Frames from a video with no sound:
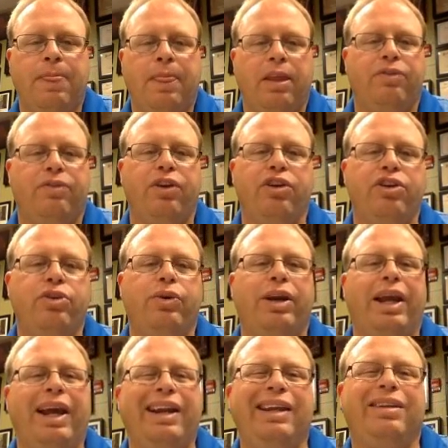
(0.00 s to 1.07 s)
If you're
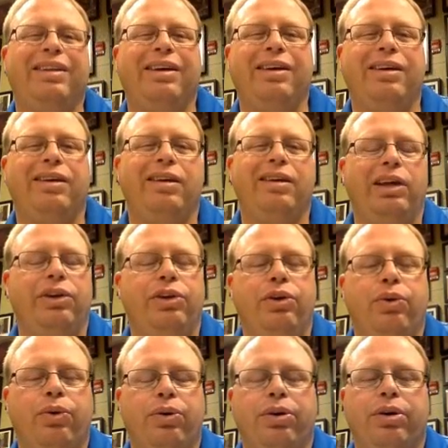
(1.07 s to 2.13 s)
doing anything in
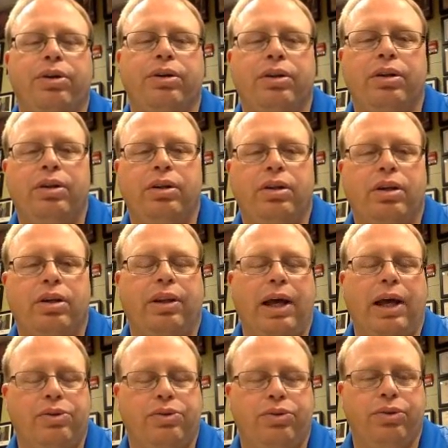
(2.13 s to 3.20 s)
your
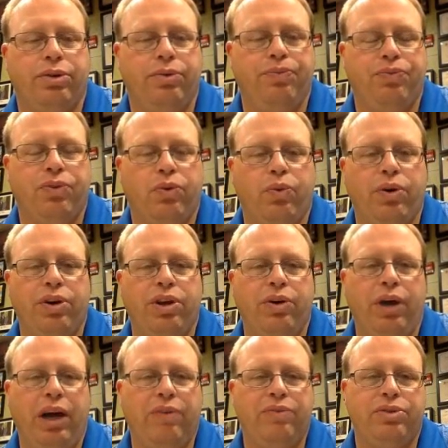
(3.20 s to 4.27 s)
classroom where
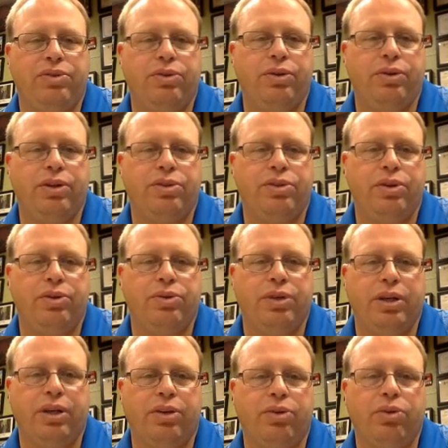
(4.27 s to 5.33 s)
you have students
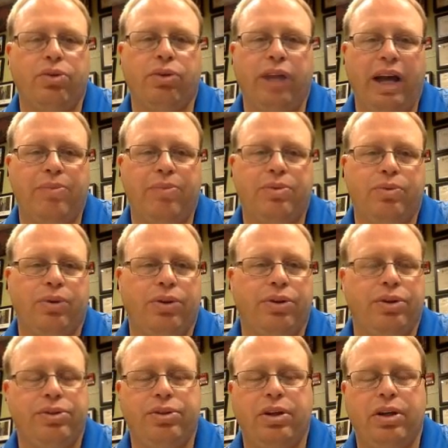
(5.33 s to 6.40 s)
using Google Apps,
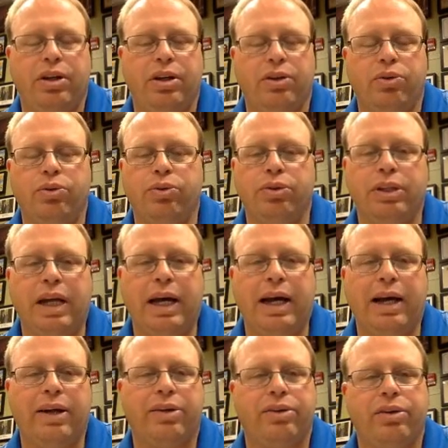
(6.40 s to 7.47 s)
whether it's a Google
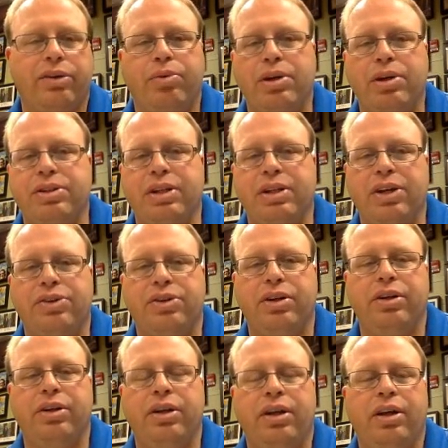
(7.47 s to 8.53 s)
Doc or a
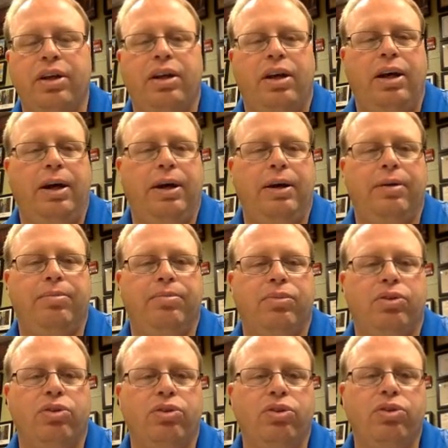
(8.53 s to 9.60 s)
presentation,
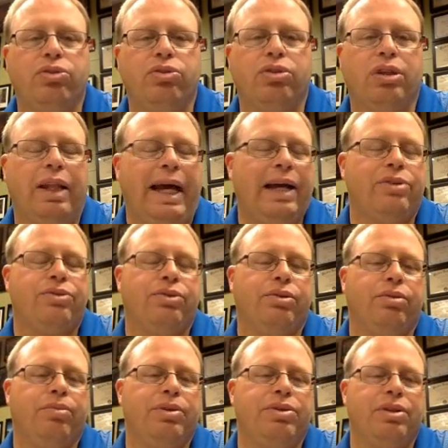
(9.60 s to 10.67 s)
Google
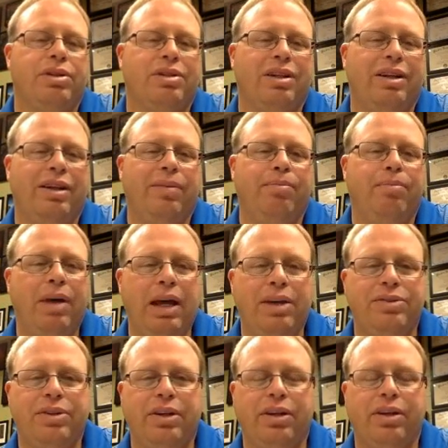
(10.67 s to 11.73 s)
Classroom is just an
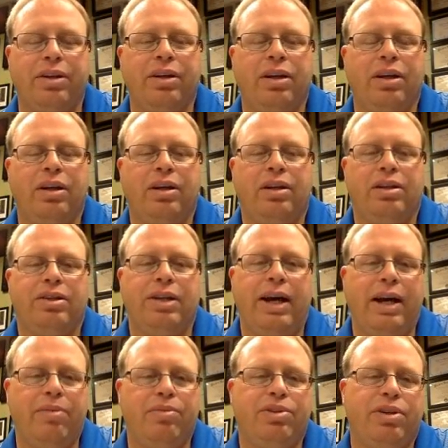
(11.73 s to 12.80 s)
amazing
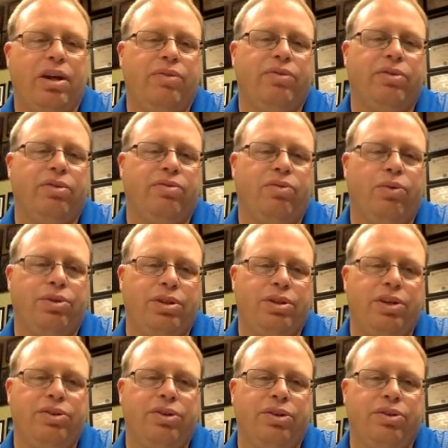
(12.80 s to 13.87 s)
time saver for
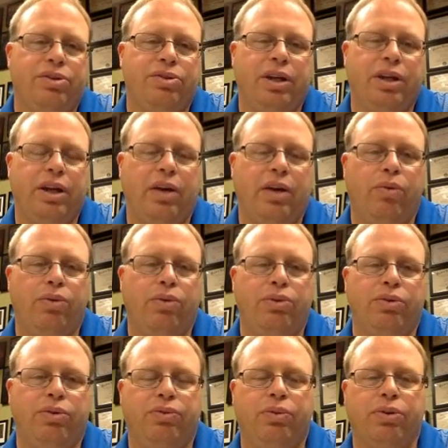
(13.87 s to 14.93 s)
teachers. And I won't
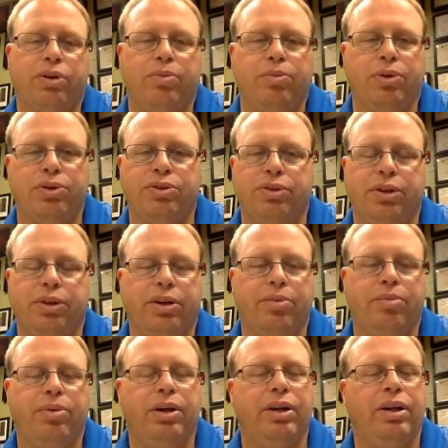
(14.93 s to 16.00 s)
do a full commercial
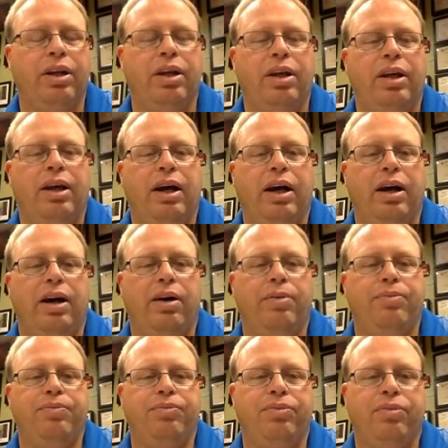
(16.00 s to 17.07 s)
here, but
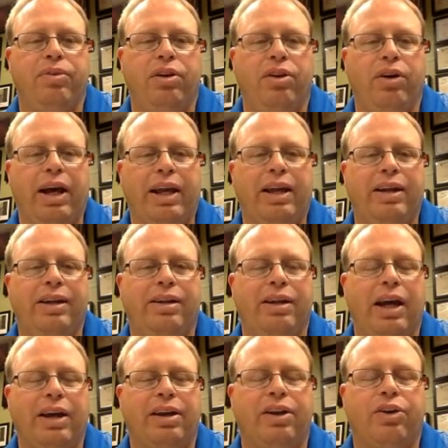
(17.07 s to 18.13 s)
I
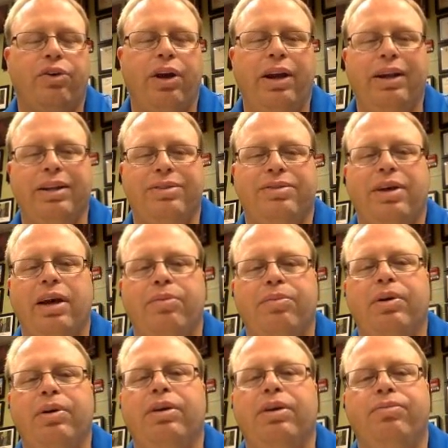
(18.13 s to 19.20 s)
can create an
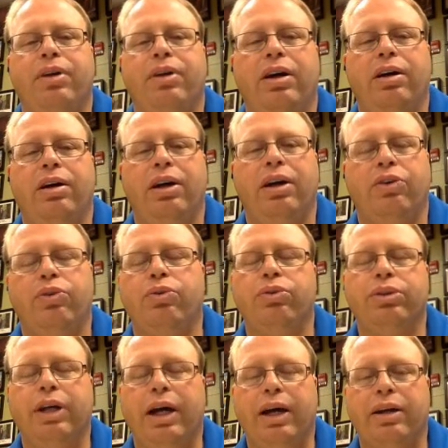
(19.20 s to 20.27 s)
assignment, a
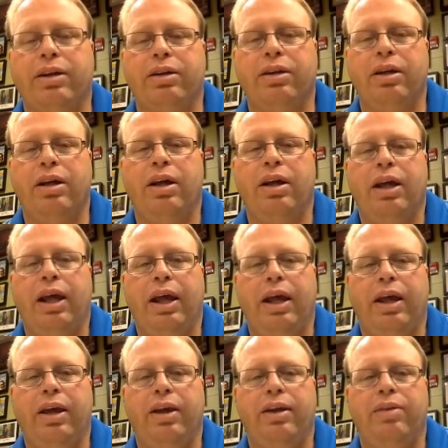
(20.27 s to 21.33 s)
Google Doc,
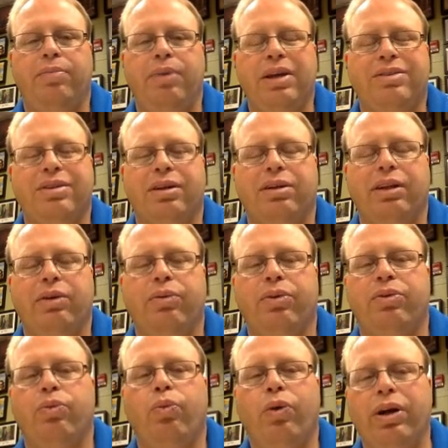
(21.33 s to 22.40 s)
and basically
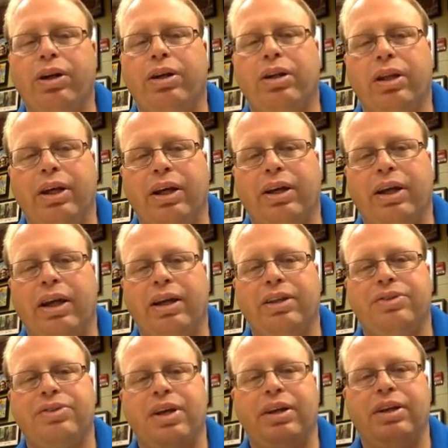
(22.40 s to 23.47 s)
with one click I
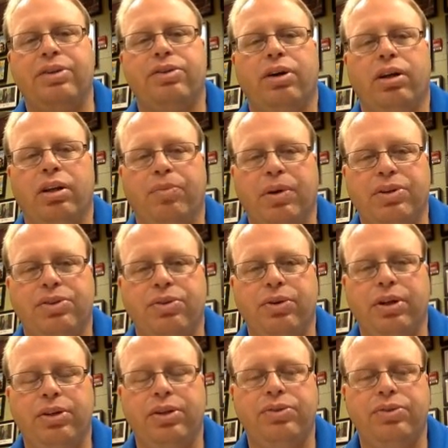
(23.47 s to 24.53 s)
can send it to all of my
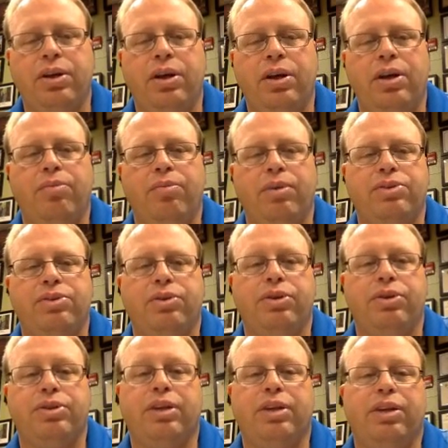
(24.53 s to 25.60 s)
students. My
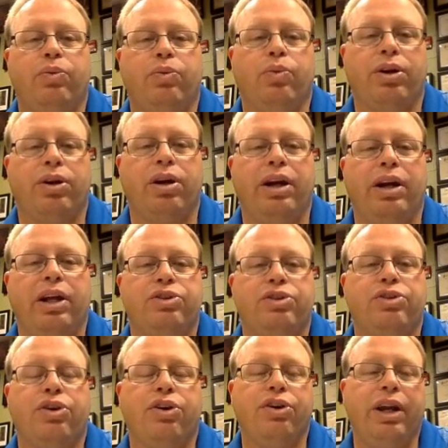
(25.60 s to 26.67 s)
students can then work on it,
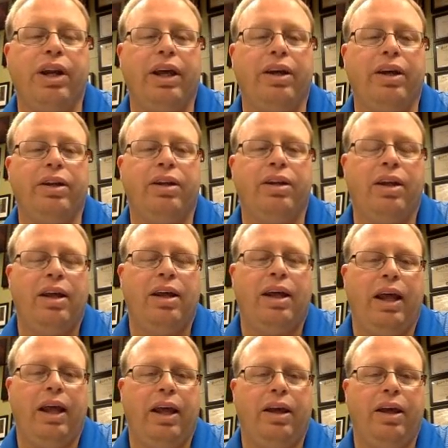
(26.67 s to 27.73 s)
turn it in,
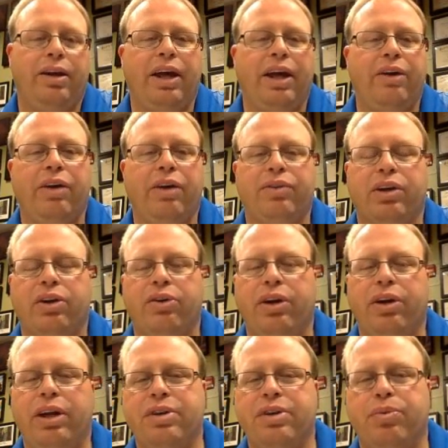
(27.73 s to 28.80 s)
and I don't have to
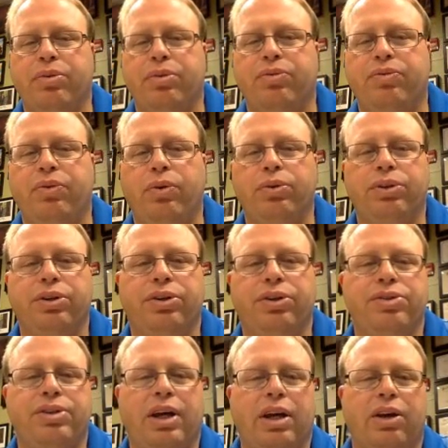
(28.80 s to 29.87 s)
create separate
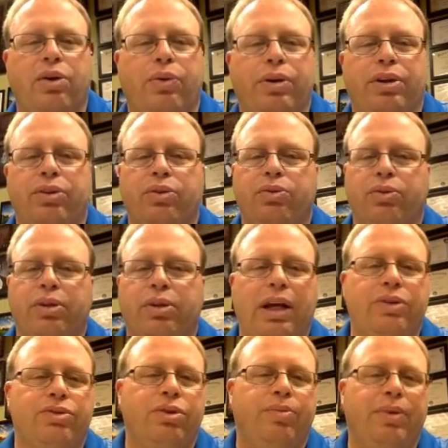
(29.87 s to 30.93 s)
folders. I go into Google
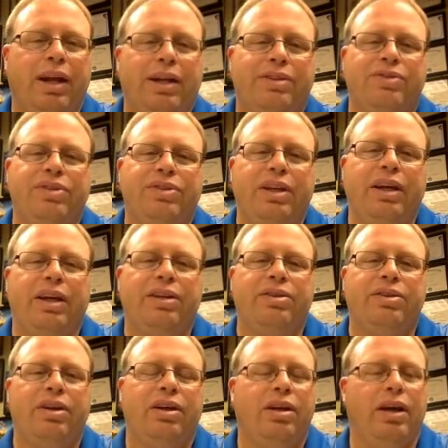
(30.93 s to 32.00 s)
Classroom and I see
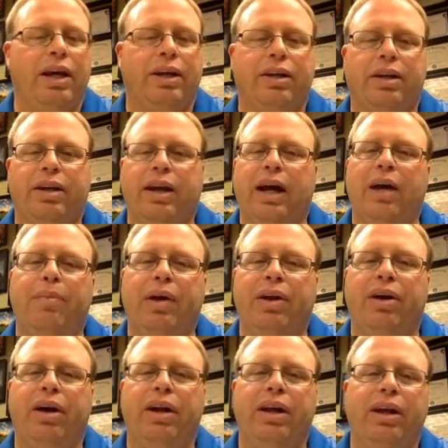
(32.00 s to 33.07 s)
it. I can
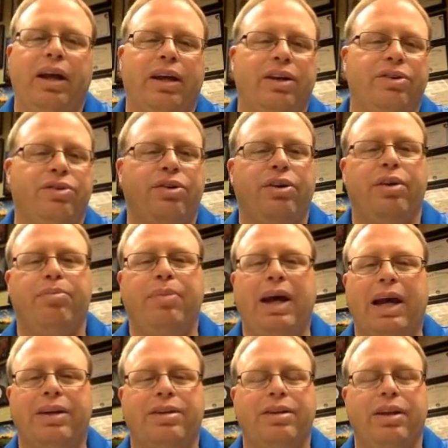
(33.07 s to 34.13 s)
comment on it. I can turn it
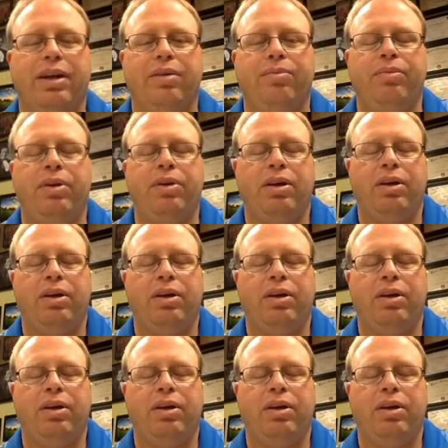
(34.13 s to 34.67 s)
back to them.